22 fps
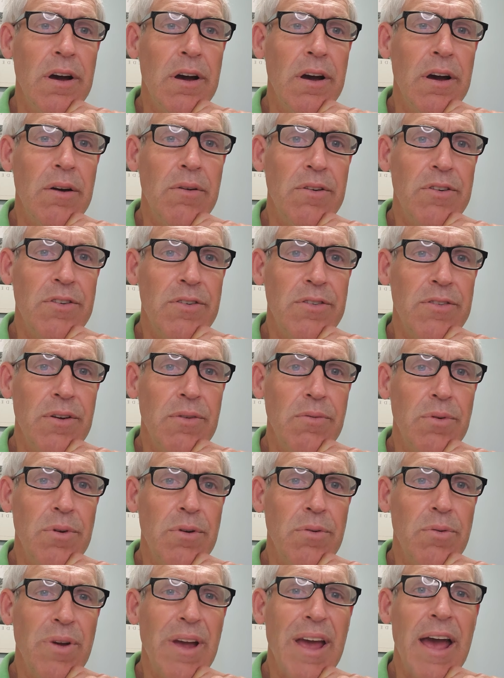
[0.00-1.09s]
which is a
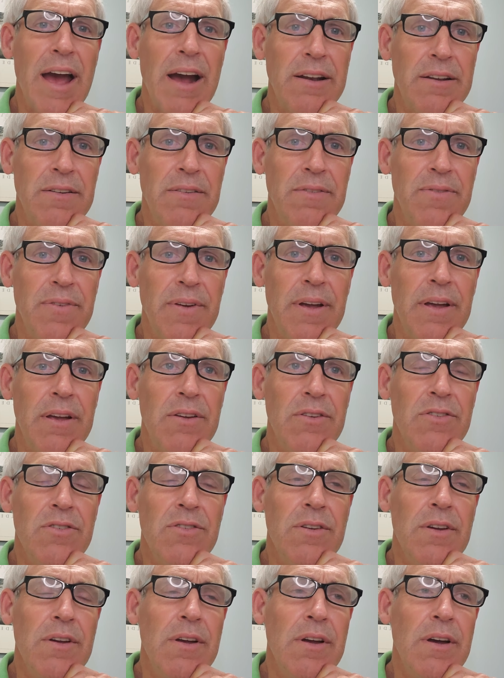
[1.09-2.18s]
real reactive
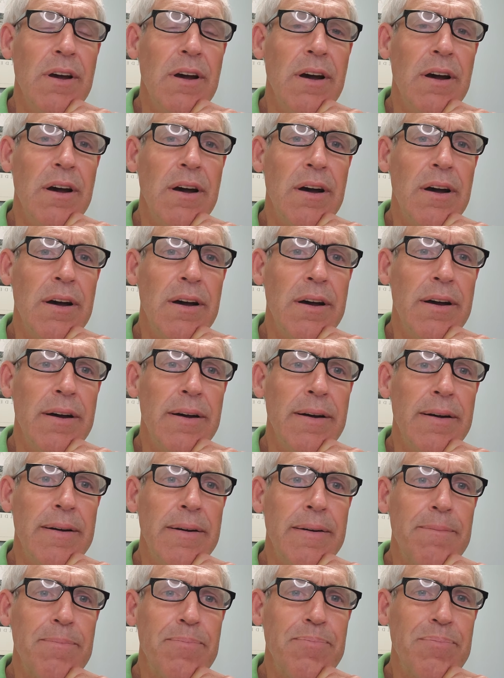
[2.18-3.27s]
phase.
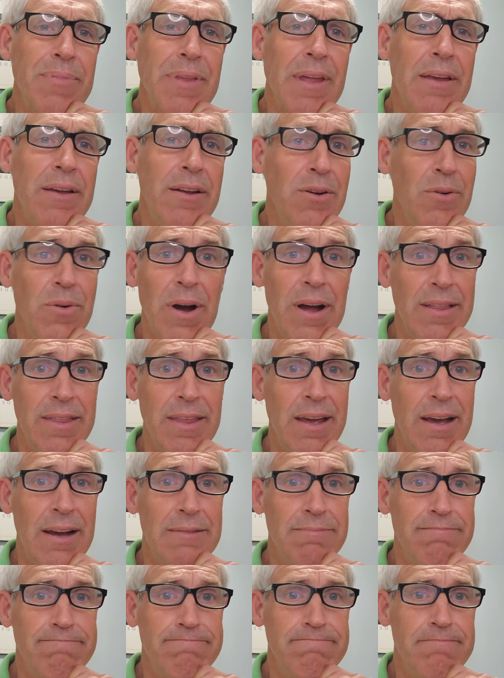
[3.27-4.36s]
You don't want
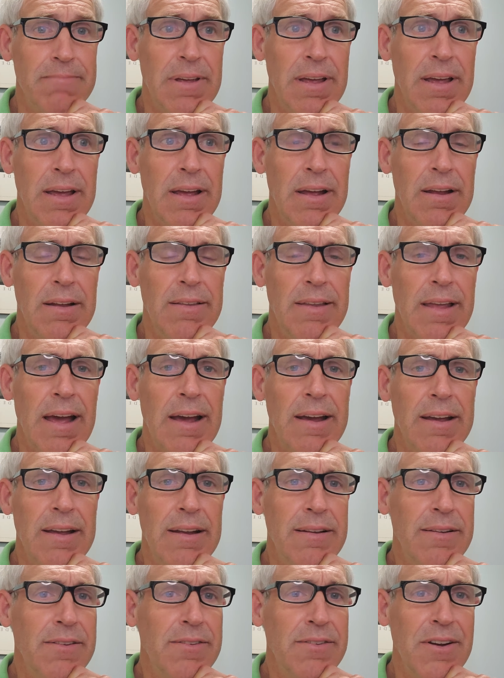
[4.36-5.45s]
that. And that
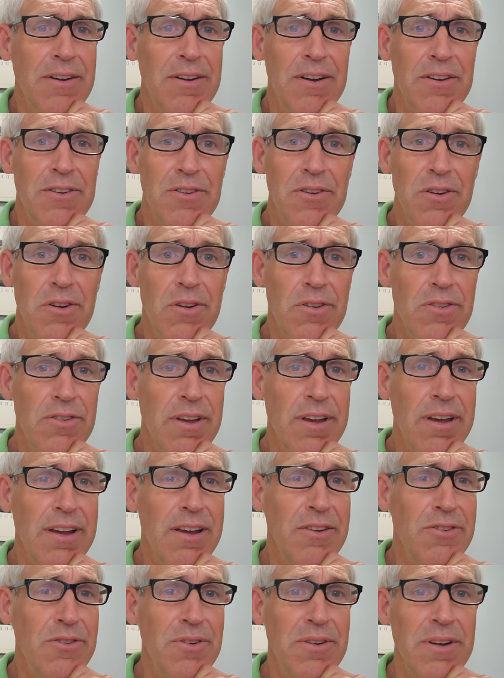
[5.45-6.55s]
can start at 2 years of
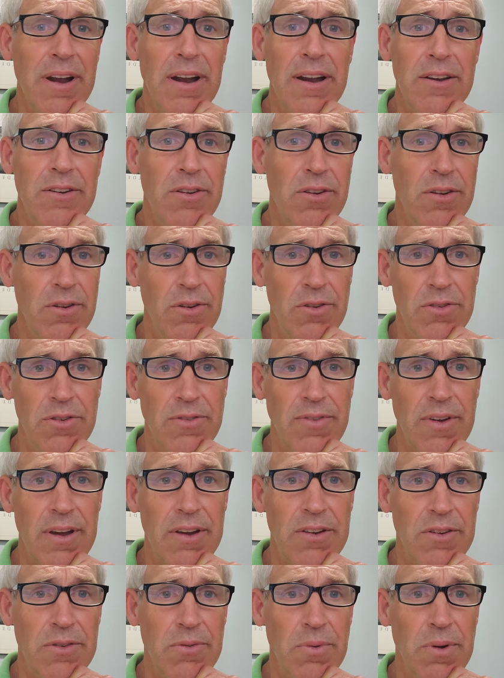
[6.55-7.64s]
age or 92 years of
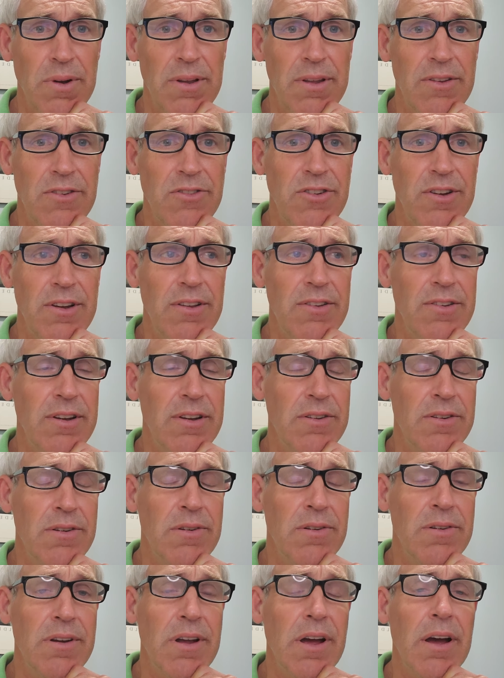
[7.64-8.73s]
age is when these genes get
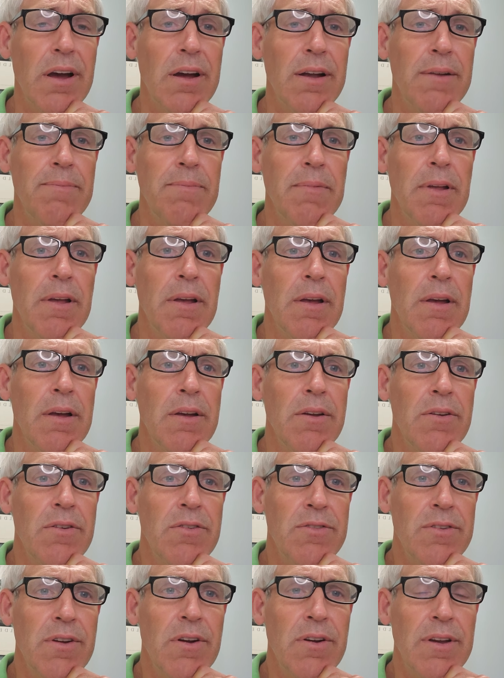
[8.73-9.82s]
turned on. You
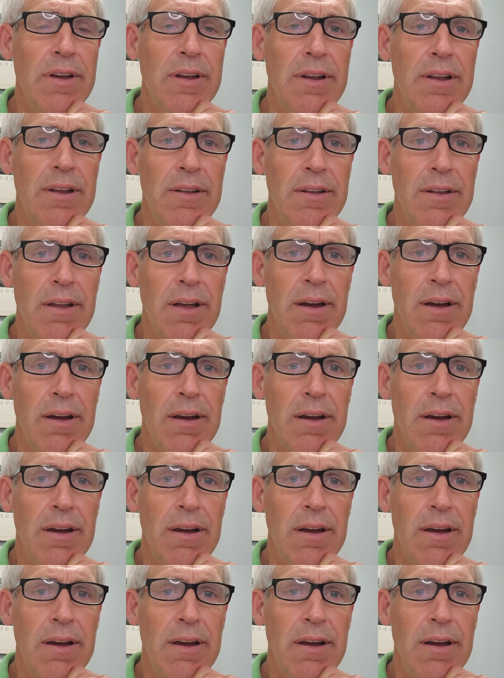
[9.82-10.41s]
start getting